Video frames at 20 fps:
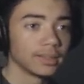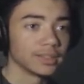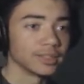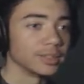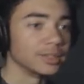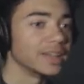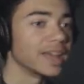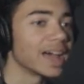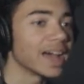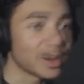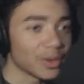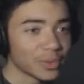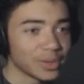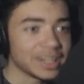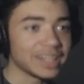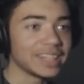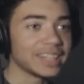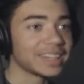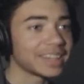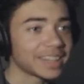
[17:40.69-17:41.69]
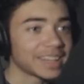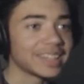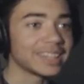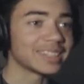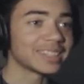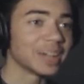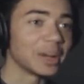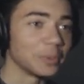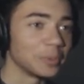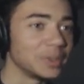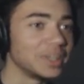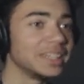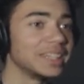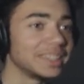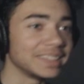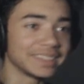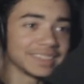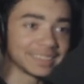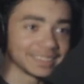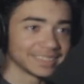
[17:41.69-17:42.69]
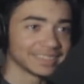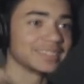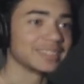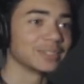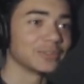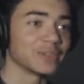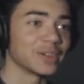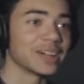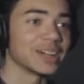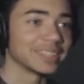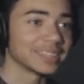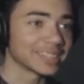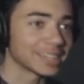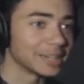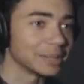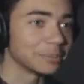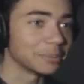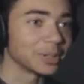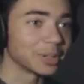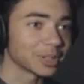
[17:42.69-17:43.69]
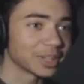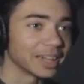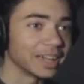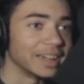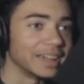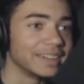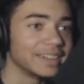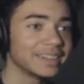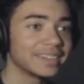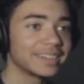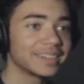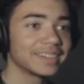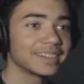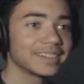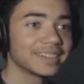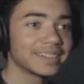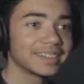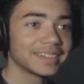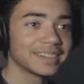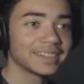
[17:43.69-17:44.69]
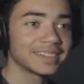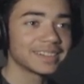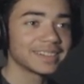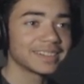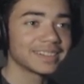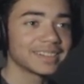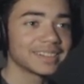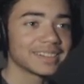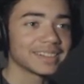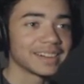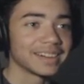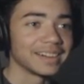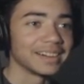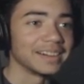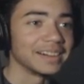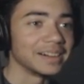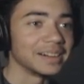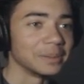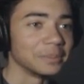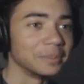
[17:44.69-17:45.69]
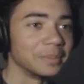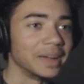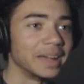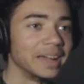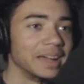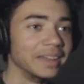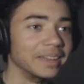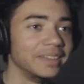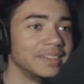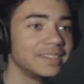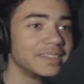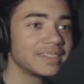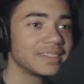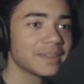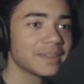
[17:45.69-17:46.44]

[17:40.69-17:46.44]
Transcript: So now we need his help. We need Devon's help. Okay. Oh, man.